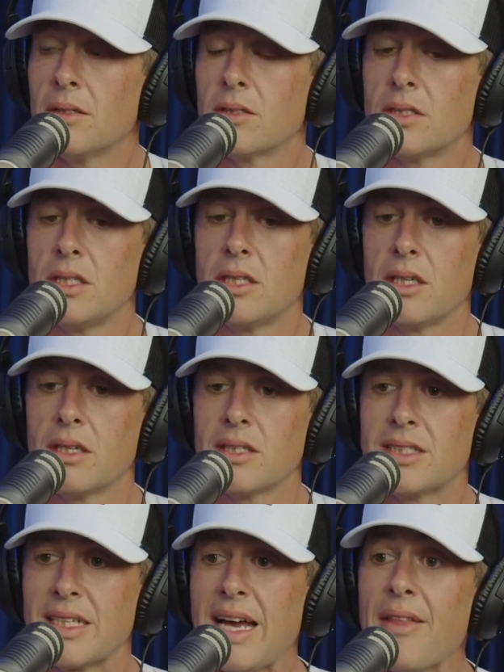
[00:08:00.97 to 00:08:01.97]
They're seeking
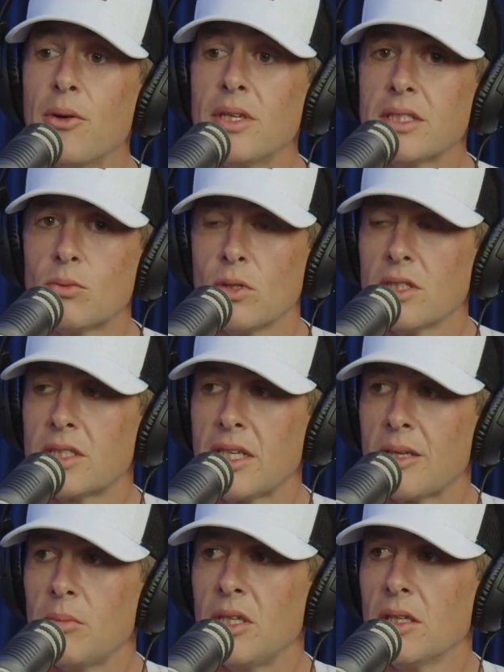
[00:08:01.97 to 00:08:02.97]
togetherness. Real
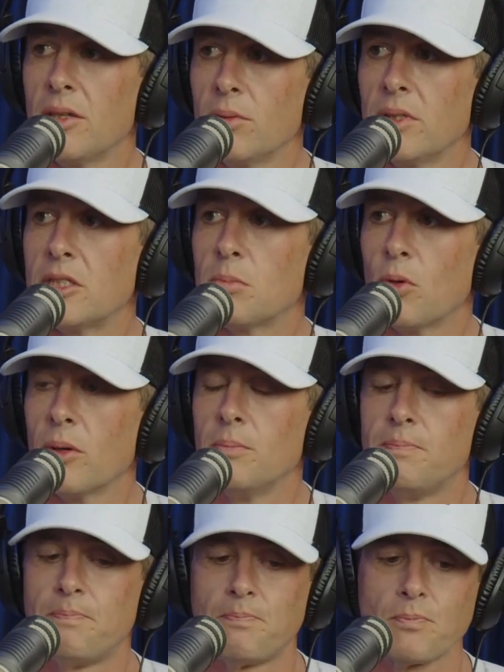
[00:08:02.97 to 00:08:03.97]
estate can be a lonely sport.
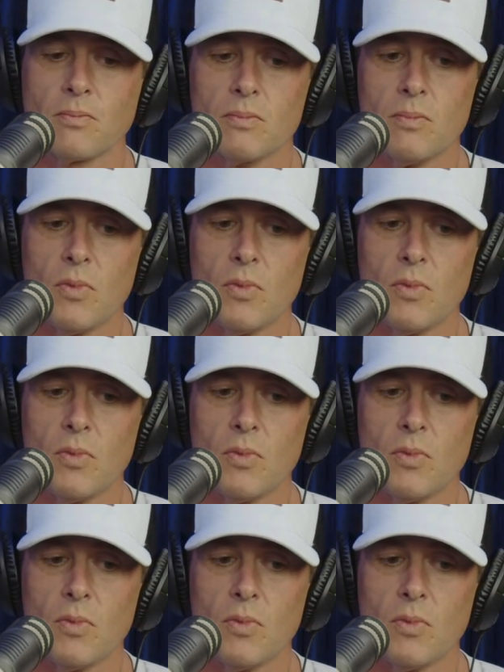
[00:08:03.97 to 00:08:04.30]
Right.